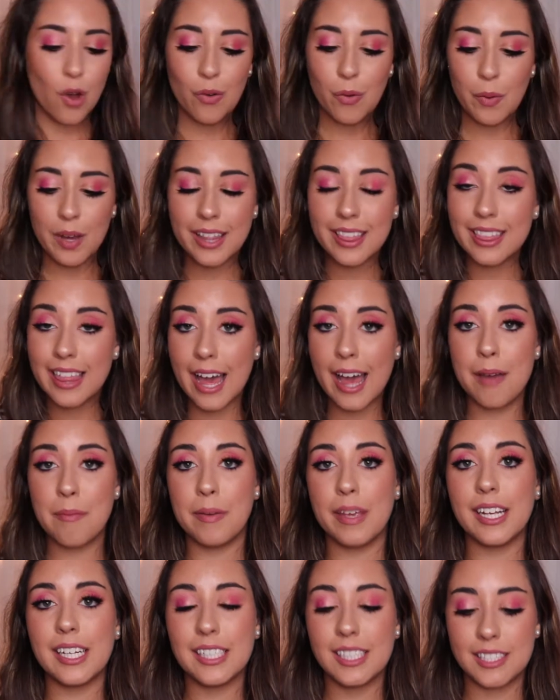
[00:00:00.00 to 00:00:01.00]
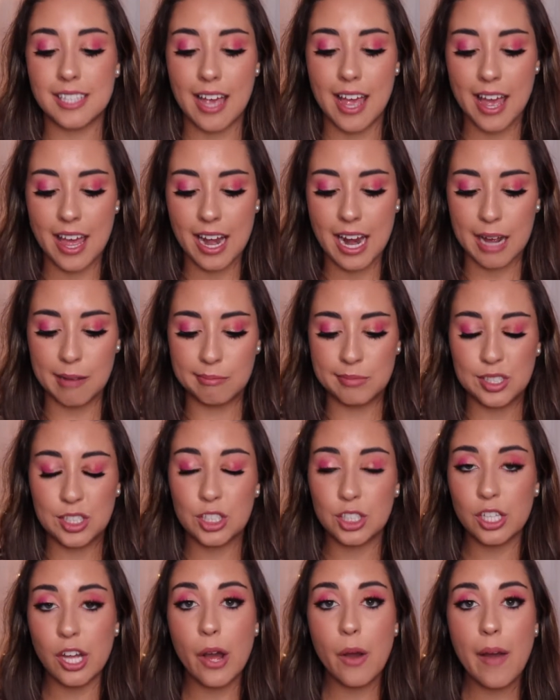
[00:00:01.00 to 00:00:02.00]
With that being said, I'm
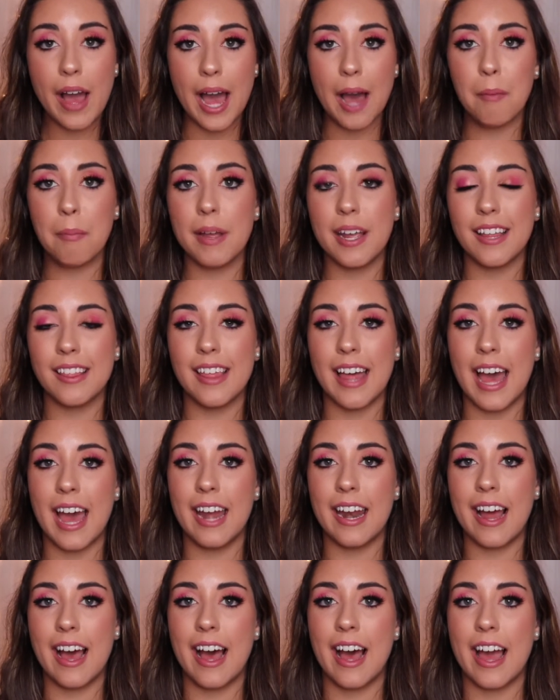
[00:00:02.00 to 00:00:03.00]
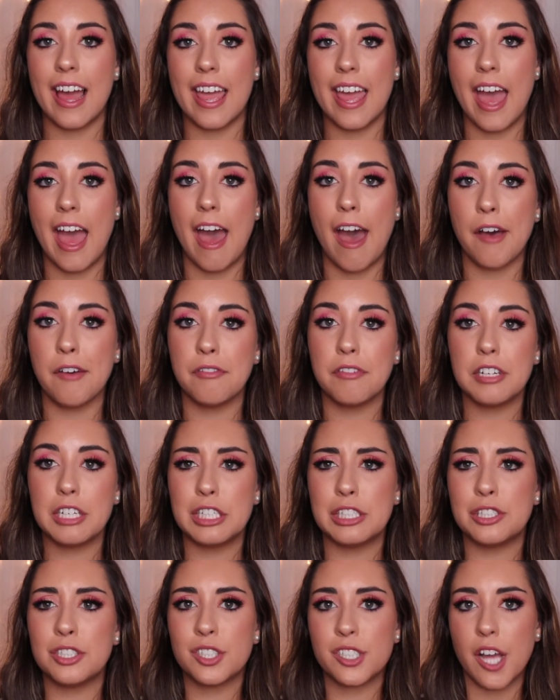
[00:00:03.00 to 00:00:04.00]
so happy that I have
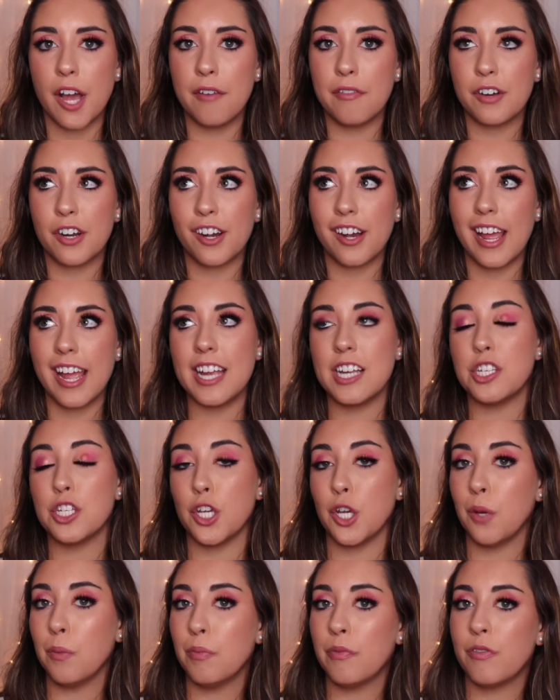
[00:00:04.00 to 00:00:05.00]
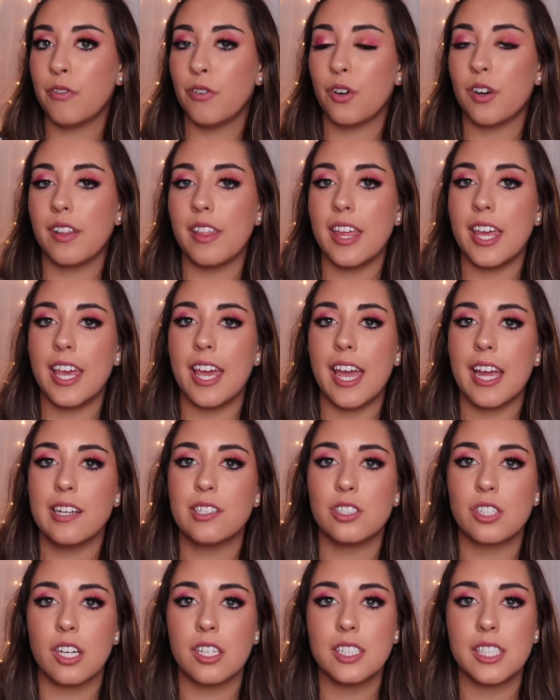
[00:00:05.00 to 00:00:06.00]
discovered a dupe for the
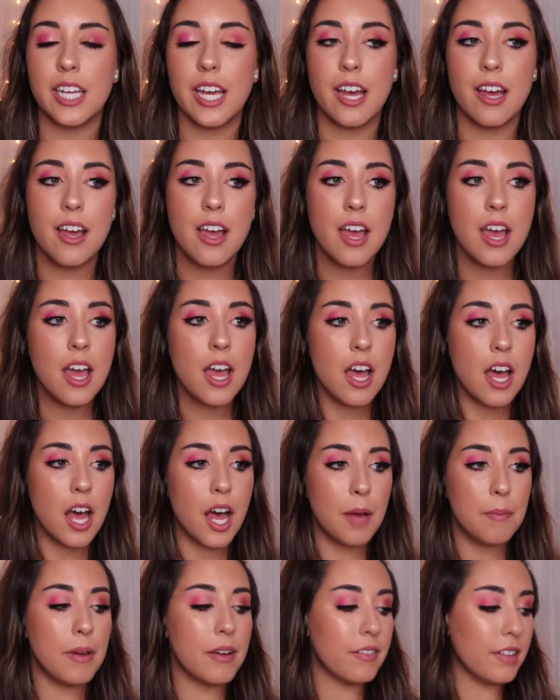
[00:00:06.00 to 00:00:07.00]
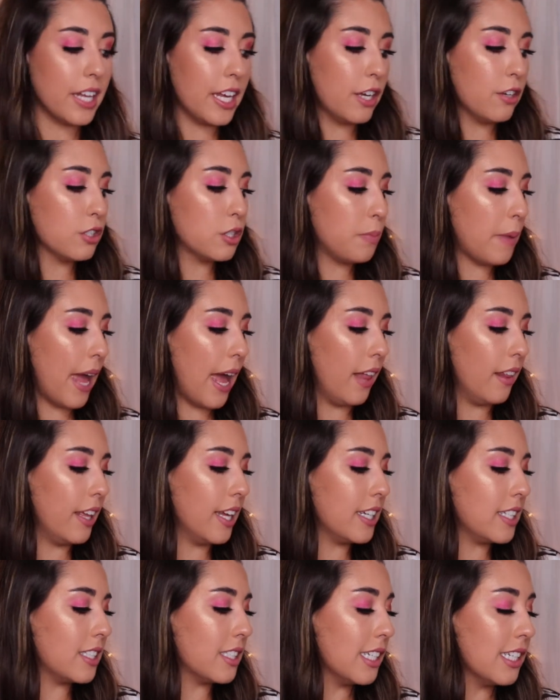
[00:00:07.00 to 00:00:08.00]
Anastasia Beverly Hills
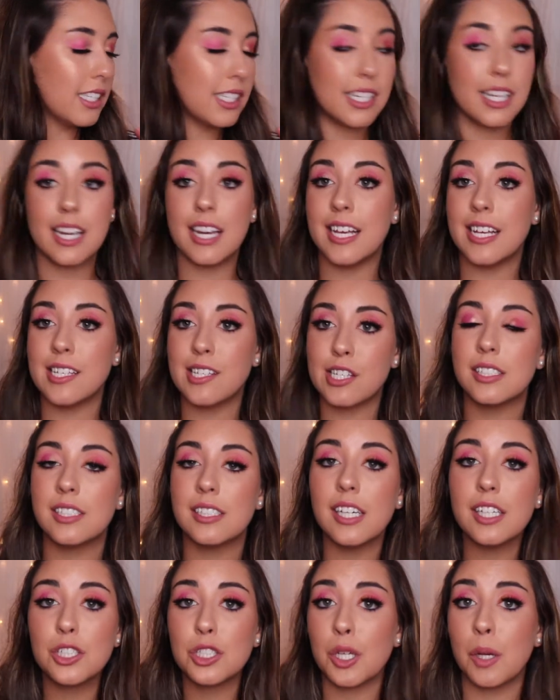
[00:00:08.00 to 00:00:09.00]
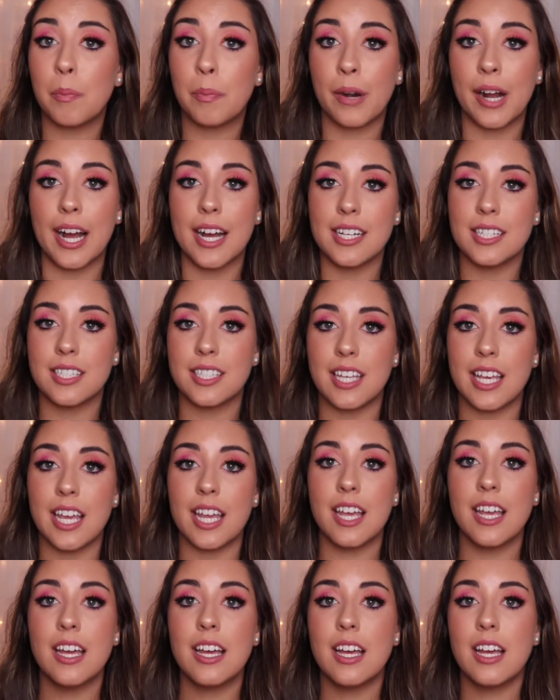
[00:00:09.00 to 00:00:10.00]
palette. Since it is such a
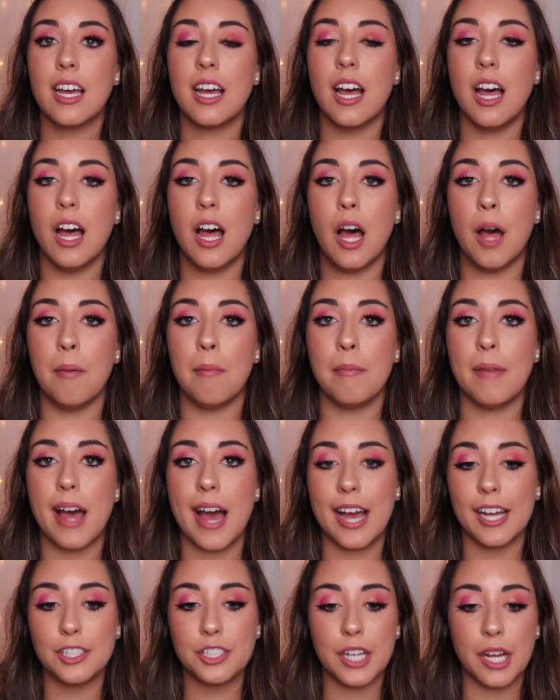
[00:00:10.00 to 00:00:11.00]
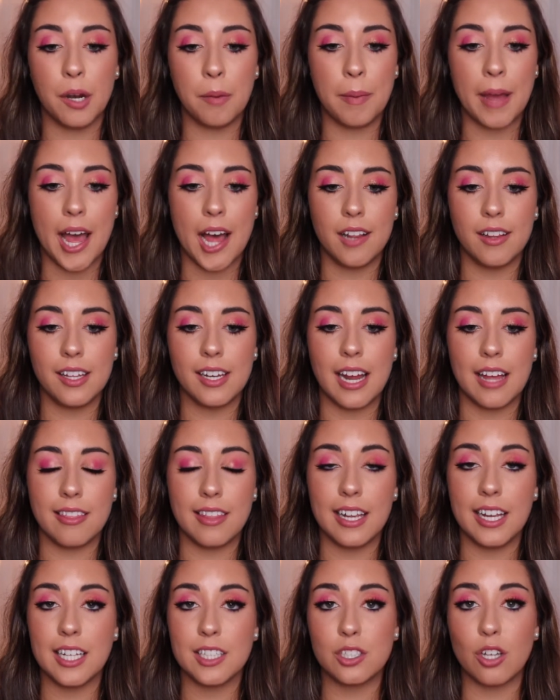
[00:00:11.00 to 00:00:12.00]
pricey eyeshadow palette, I
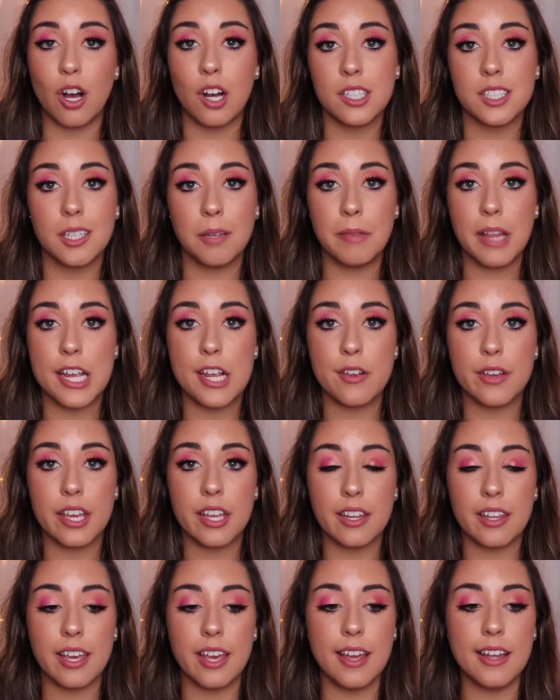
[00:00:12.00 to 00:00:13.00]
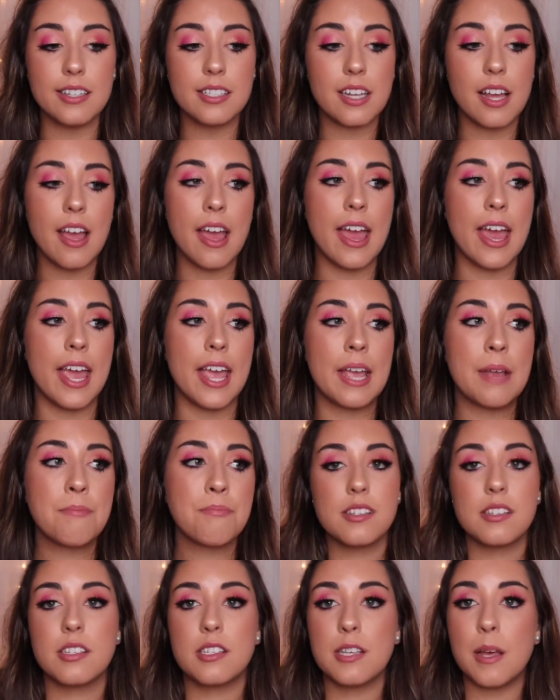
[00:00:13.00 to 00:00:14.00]
think it's awesome that you can get a
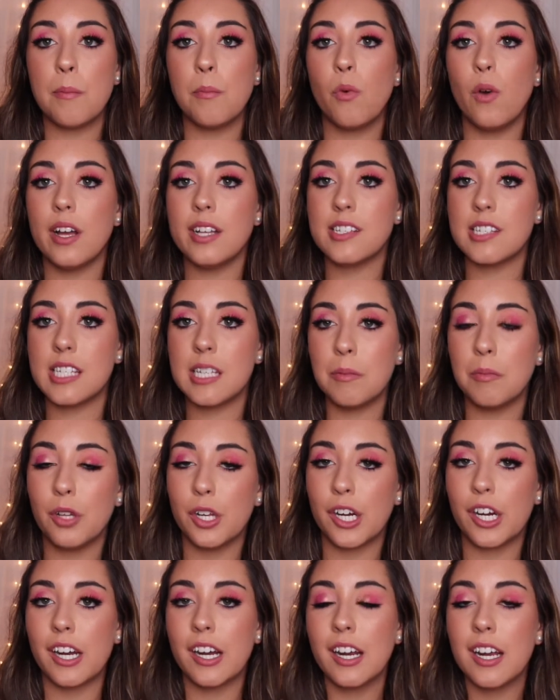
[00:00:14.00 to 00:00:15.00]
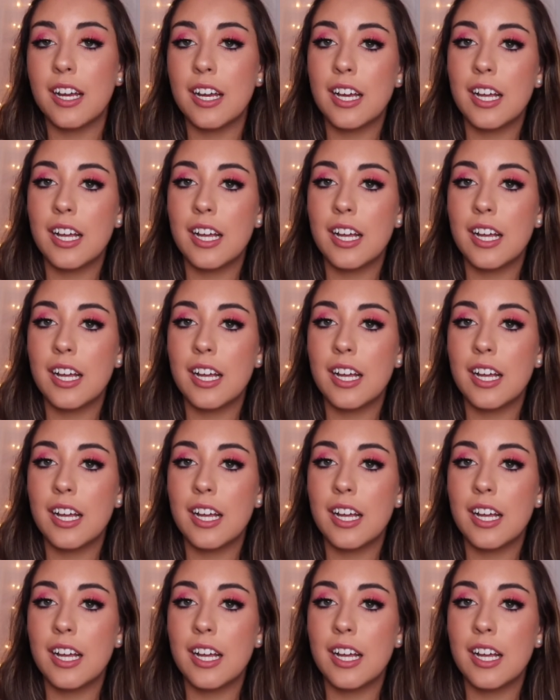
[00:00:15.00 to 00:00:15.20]
somewhat similar